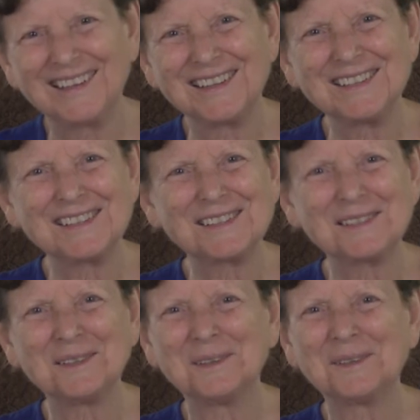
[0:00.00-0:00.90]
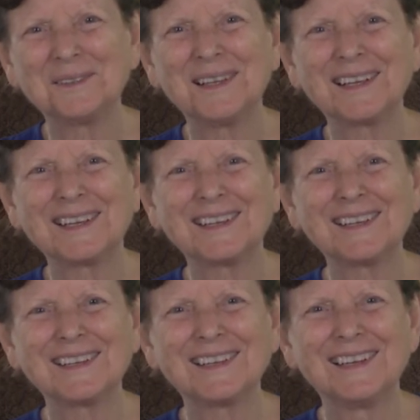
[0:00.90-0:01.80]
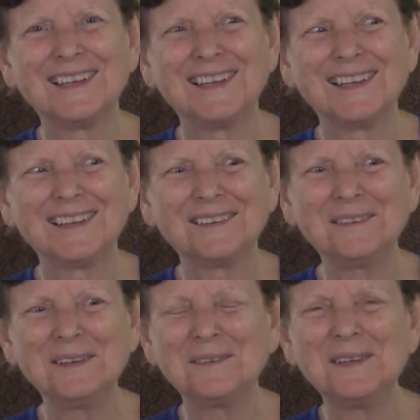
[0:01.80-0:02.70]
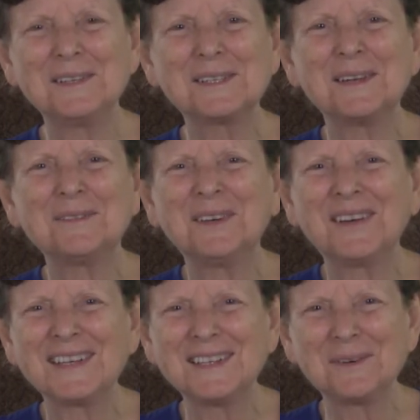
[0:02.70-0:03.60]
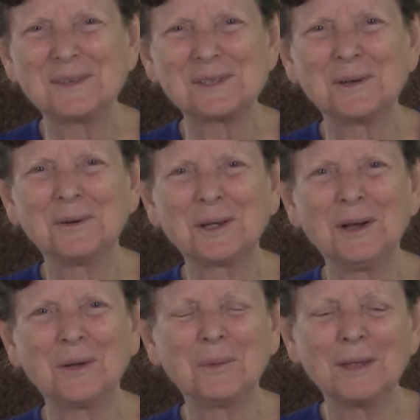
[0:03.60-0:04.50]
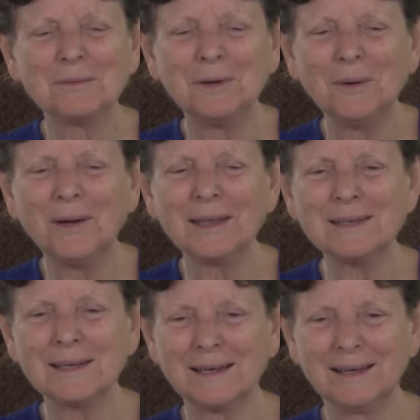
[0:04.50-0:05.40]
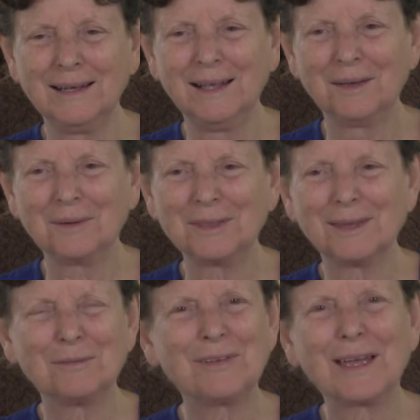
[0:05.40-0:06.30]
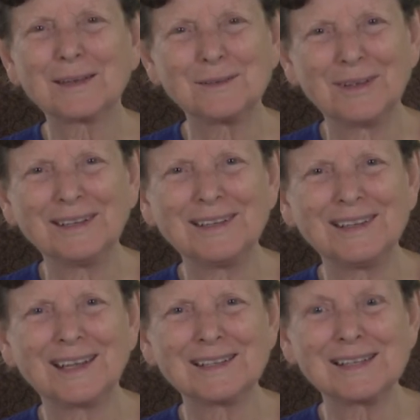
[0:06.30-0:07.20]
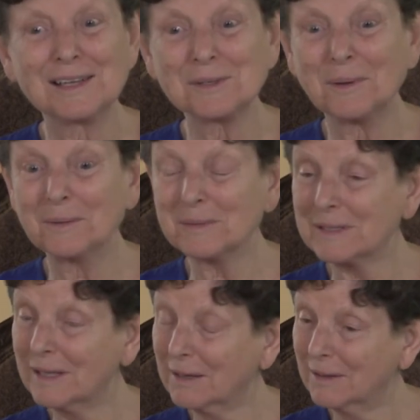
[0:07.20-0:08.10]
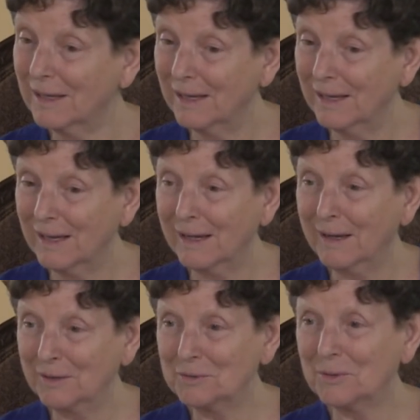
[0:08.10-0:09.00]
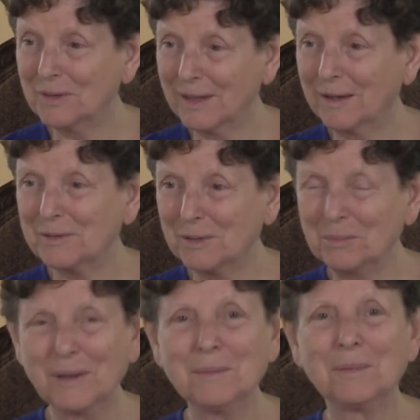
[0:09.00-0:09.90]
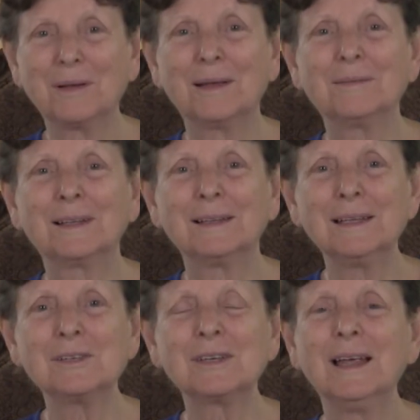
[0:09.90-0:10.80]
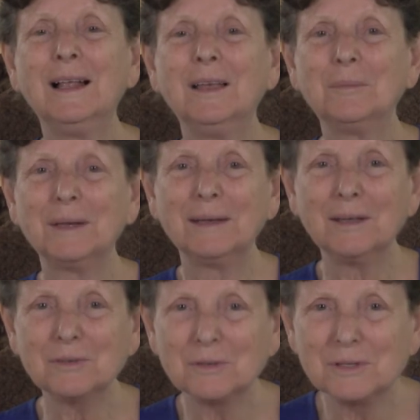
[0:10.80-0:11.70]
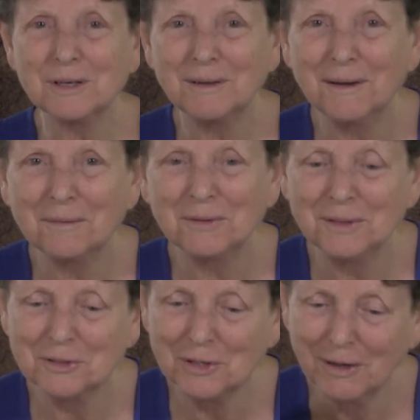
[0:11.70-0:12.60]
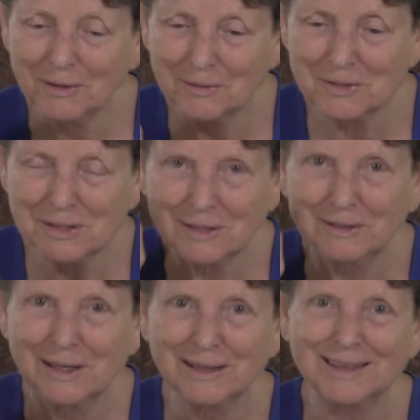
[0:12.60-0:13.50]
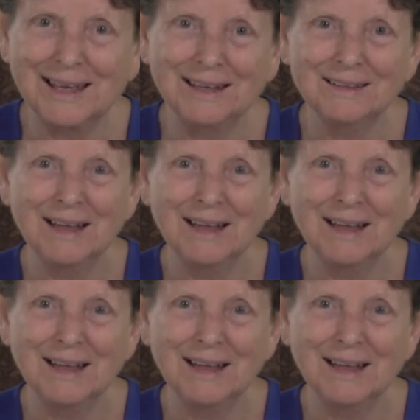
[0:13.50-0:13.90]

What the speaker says: Just so, like, we just have no idea what's going on. We have no idea what the effect of anything is. That's why it was like 100,000 people have at least been interested enough in the chakras to click that.